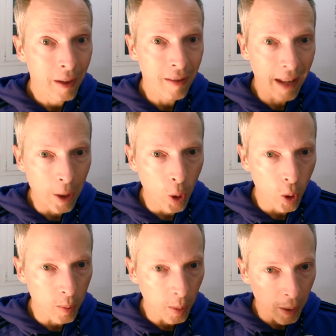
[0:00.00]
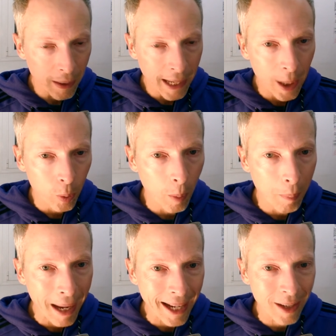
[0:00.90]
than normal but now we're
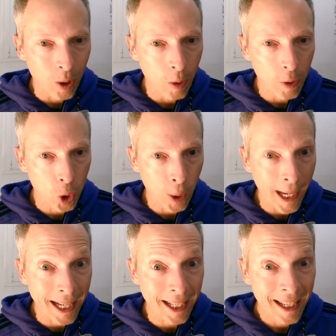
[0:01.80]
back on track